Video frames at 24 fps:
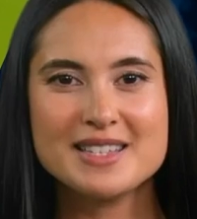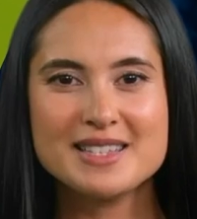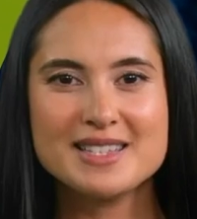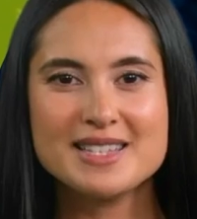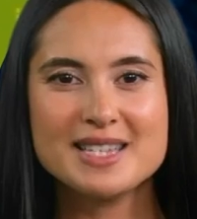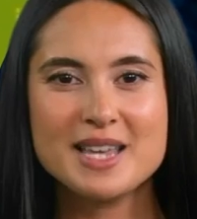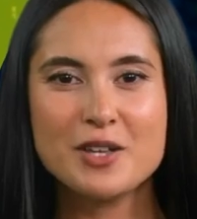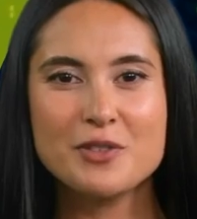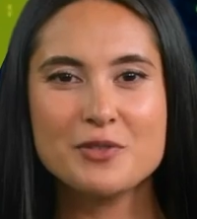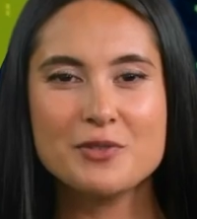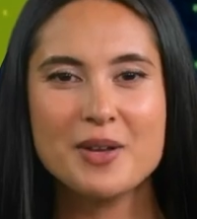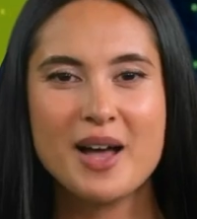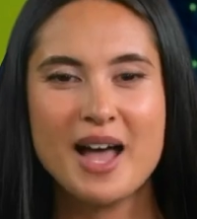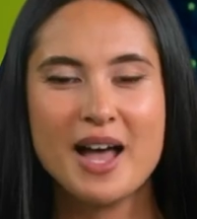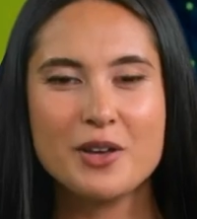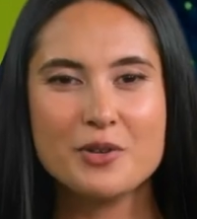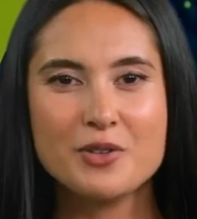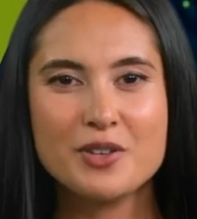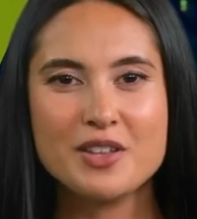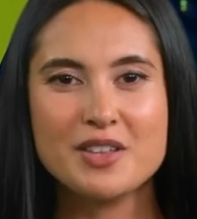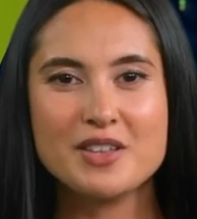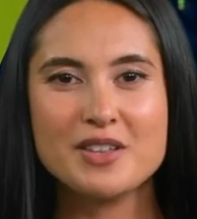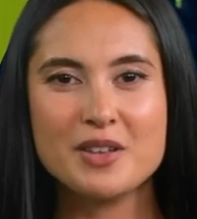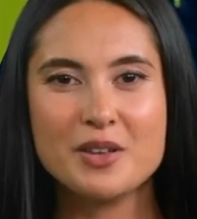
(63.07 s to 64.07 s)

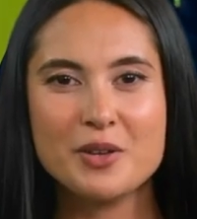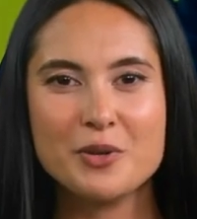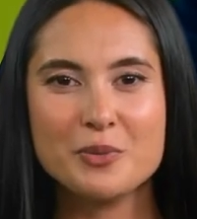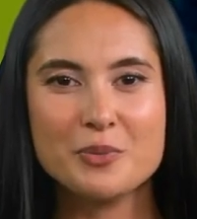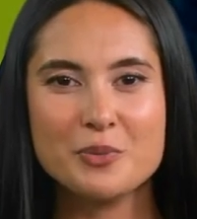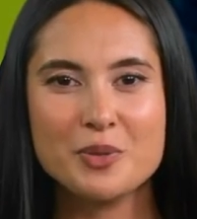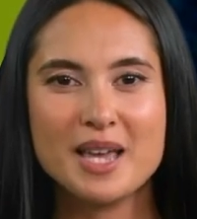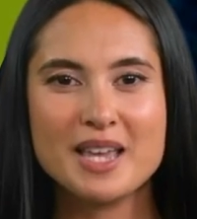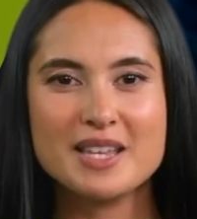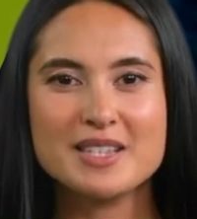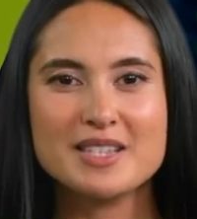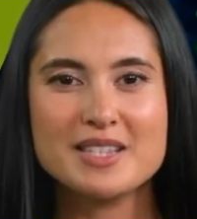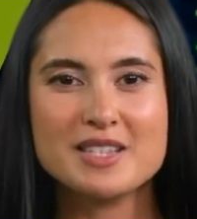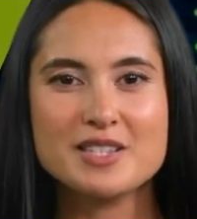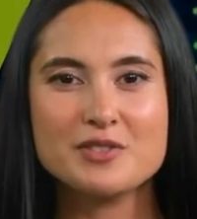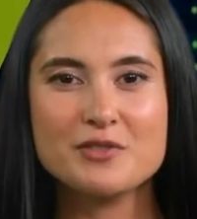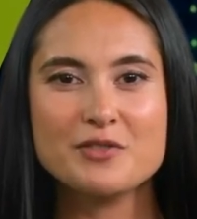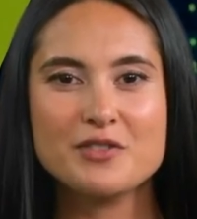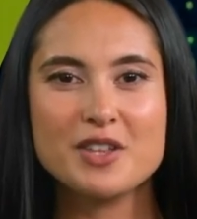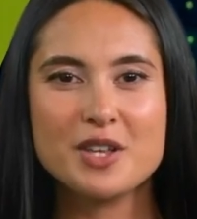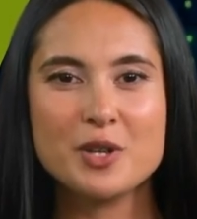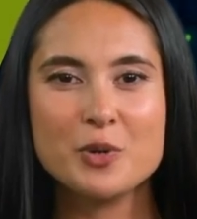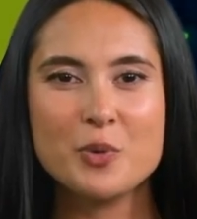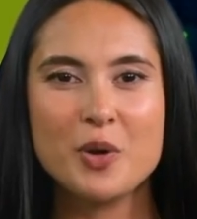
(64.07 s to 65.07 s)
self-powered,
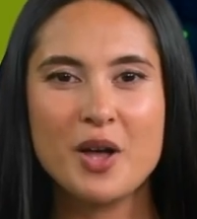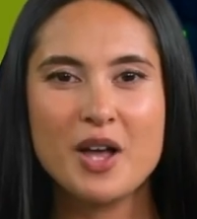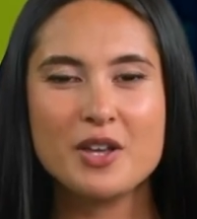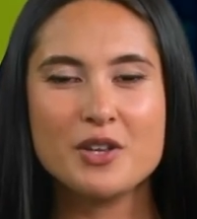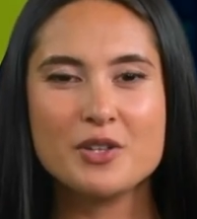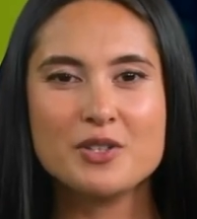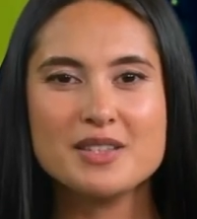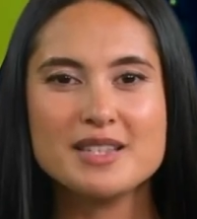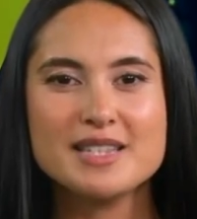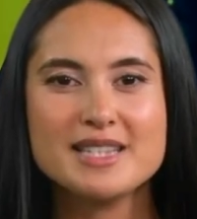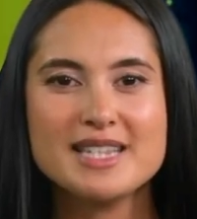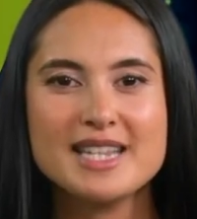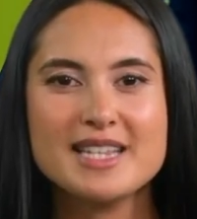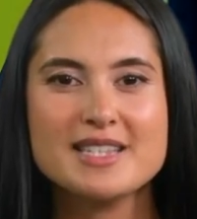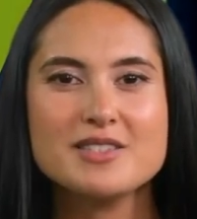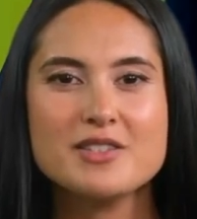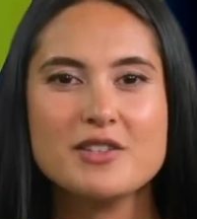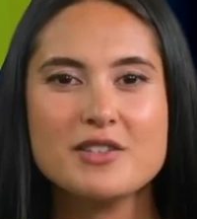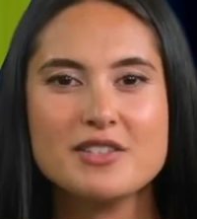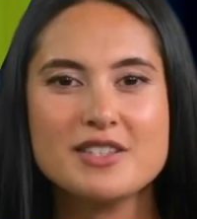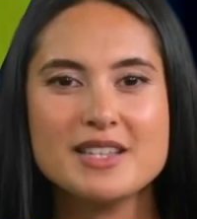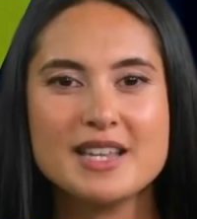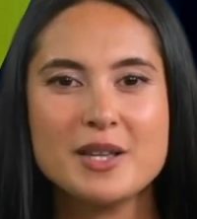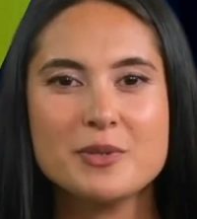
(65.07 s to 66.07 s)
maintenance-free wireless
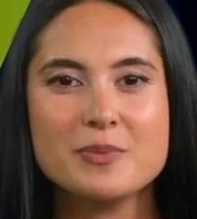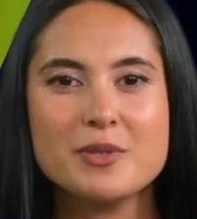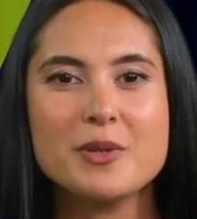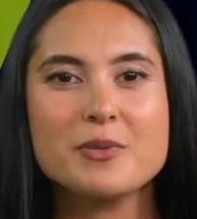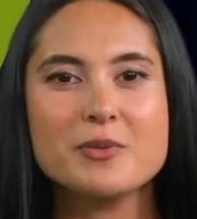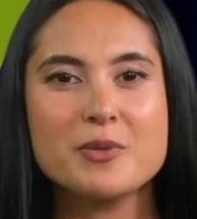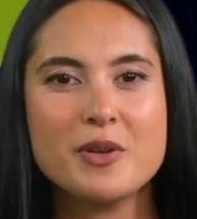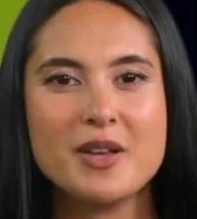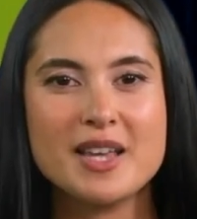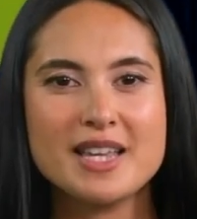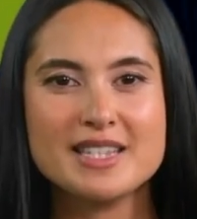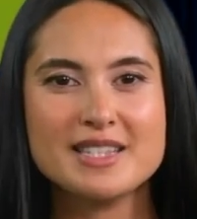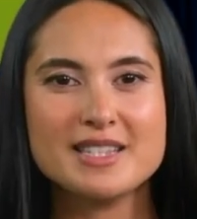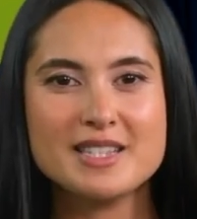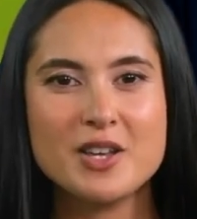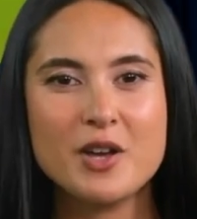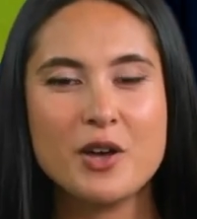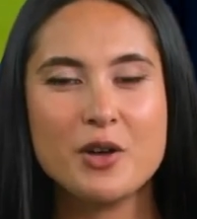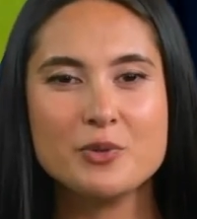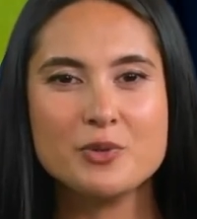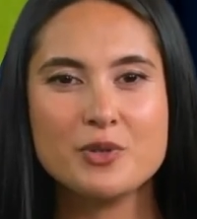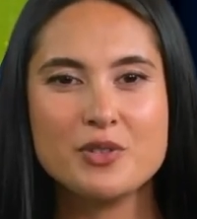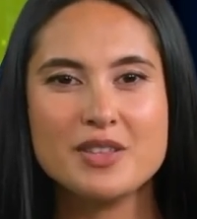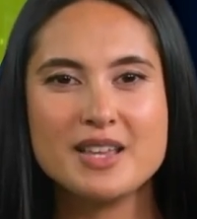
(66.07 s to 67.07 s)
sensors can be placed
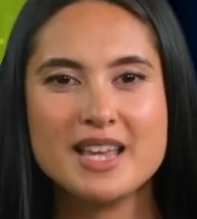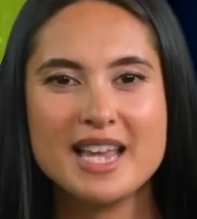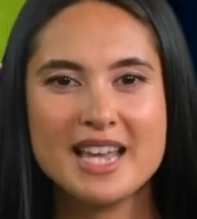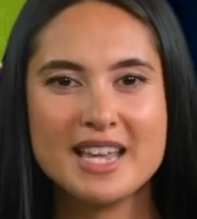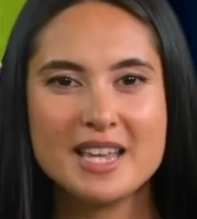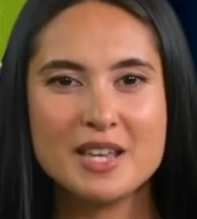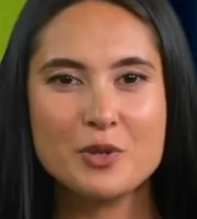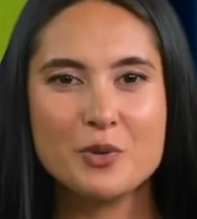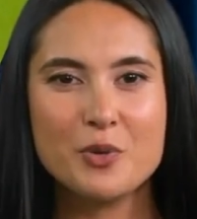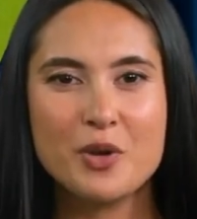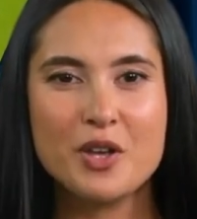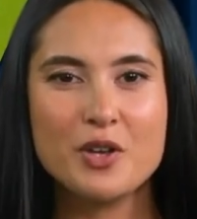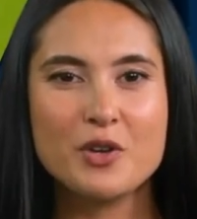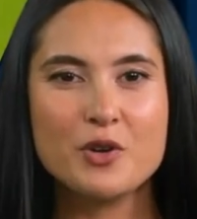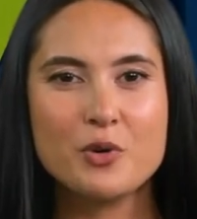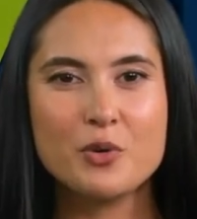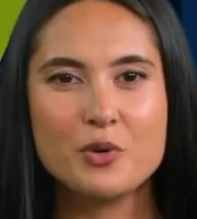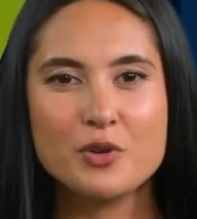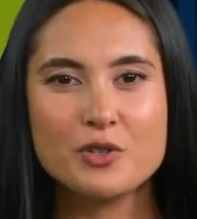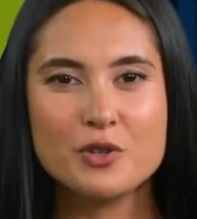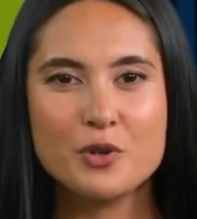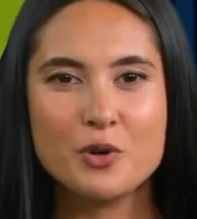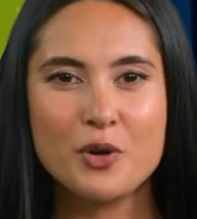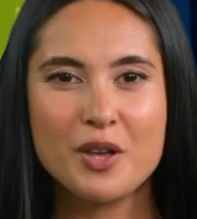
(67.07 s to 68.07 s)
almost anywhere
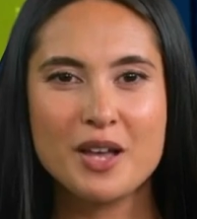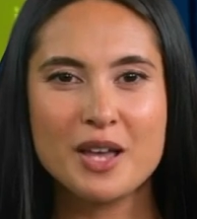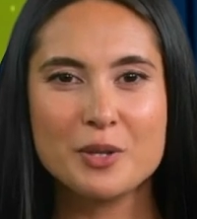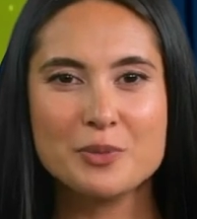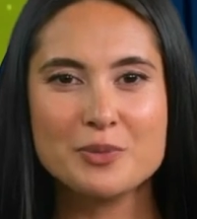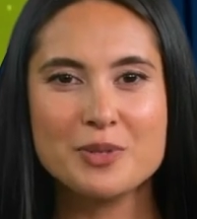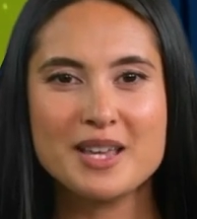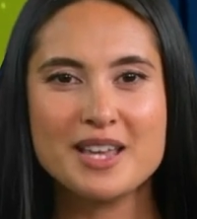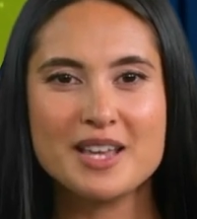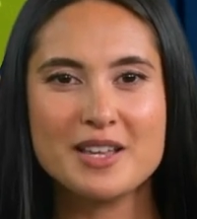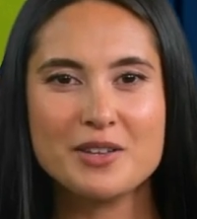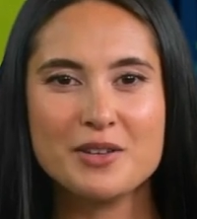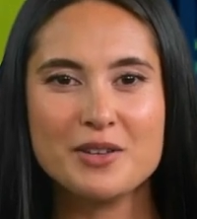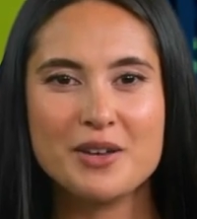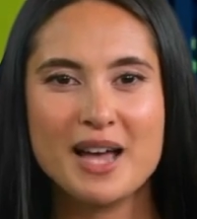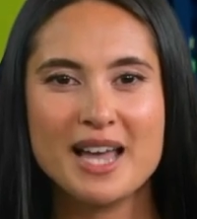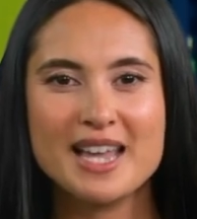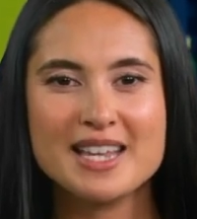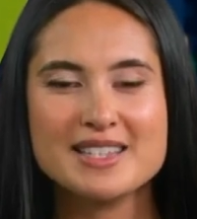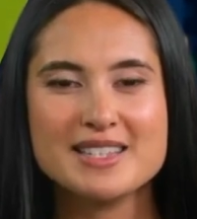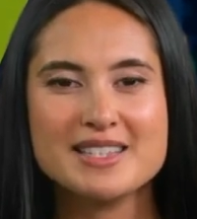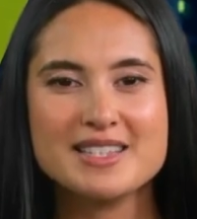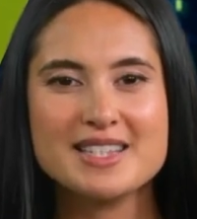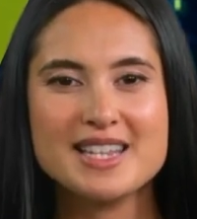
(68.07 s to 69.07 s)
with quick peel
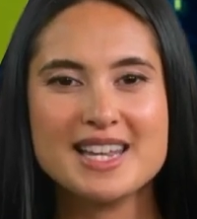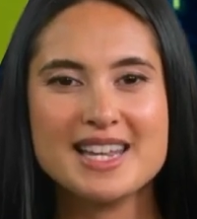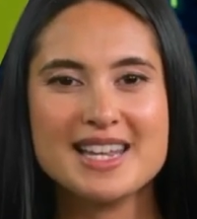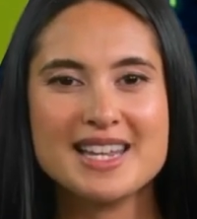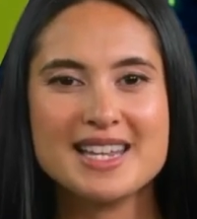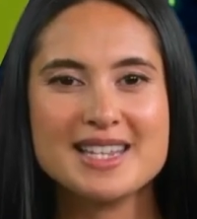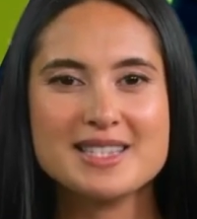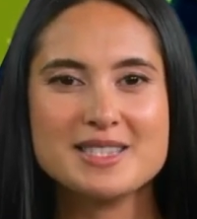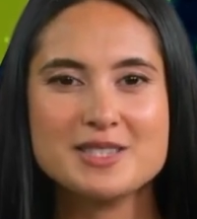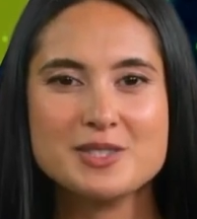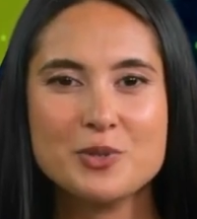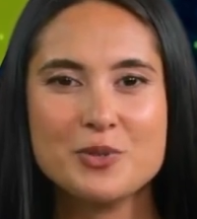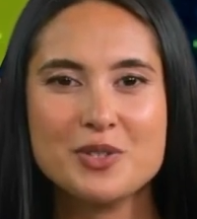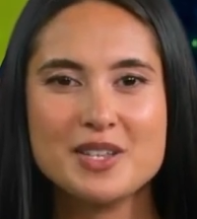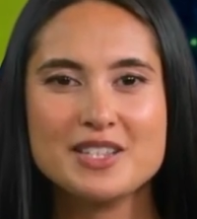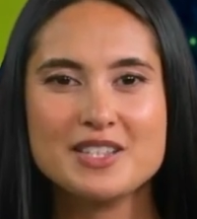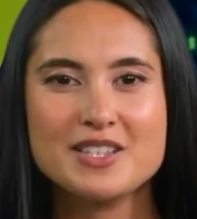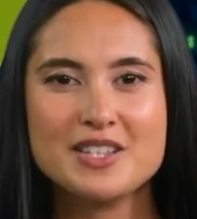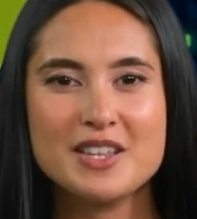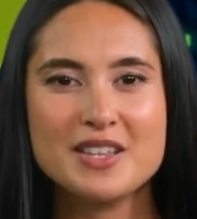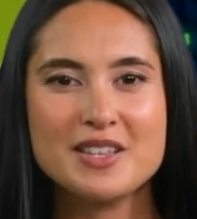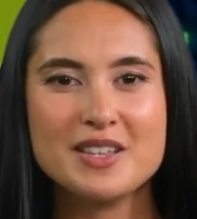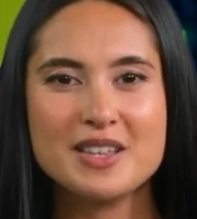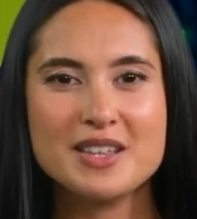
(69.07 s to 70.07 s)
and stick
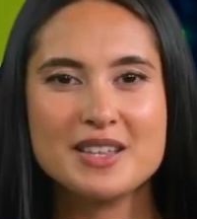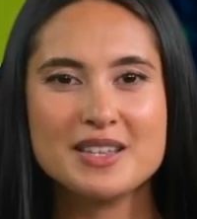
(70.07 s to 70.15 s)
installation.